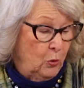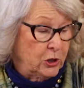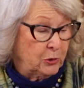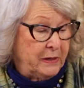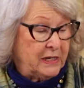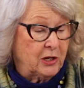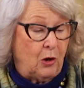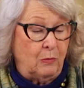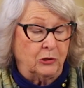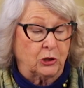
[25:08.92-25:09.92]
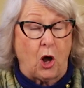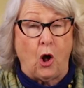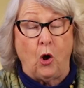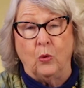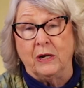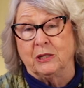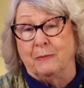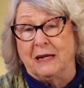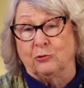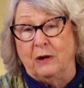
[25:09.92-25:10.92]
which means almost always
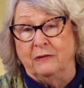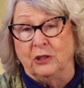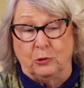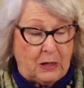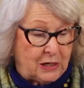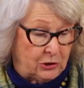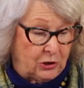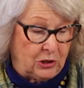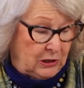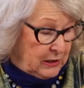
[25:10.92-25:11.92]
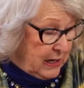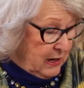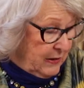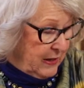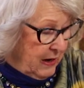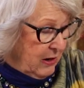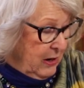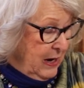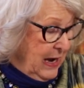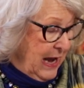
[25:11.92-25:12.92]
my 12 inch blocks are gonna lay on
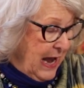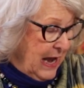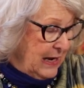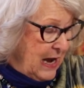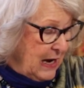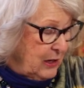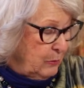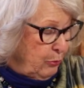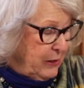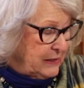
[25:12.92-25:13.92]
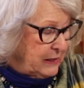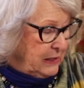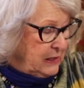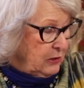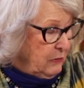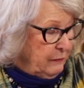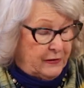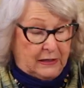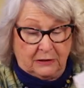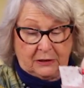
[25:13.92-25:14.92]
there and I could press these little
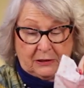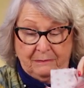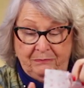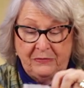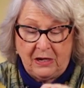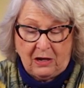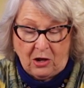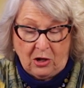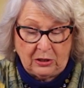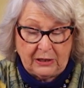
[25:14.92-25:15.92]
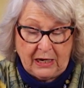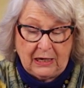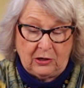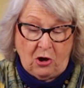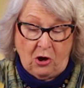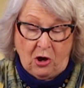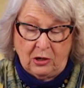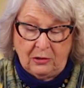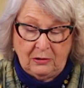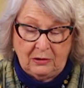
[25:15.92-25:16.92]
fellows all day
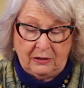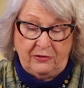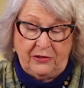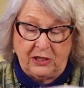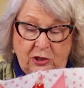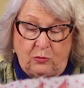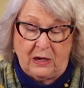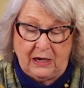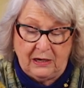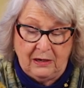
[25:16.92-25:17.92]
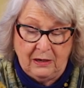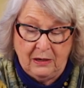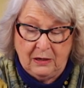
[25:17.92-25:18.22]
long this way